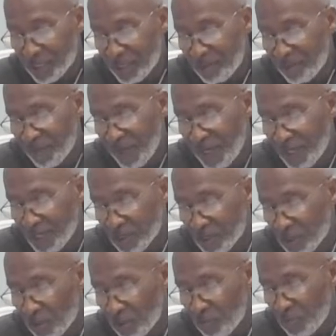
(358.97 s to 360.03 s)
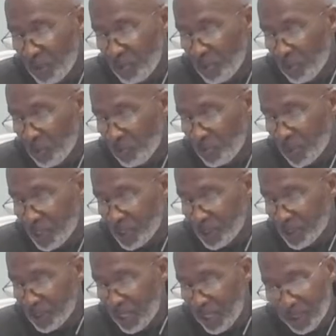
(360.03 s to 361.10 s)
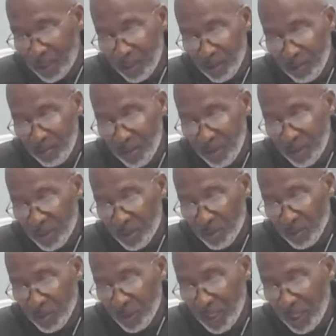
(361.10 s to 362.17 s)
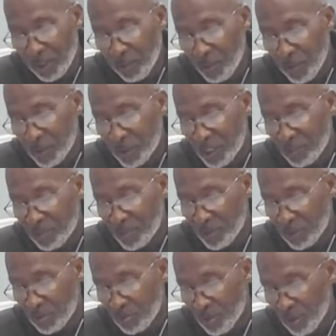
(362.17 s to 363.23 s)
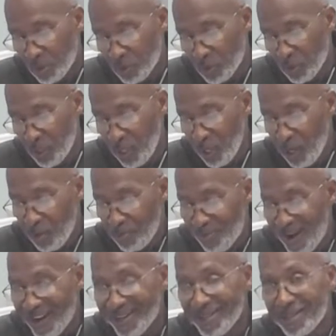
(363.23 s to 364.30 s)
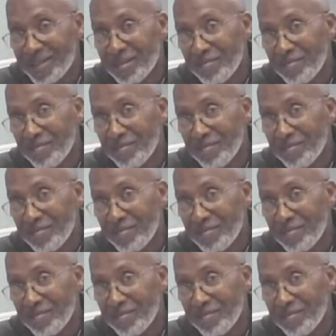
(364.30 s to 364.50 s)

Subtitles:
evading certain people or places that could be associated with substance abuse, practicing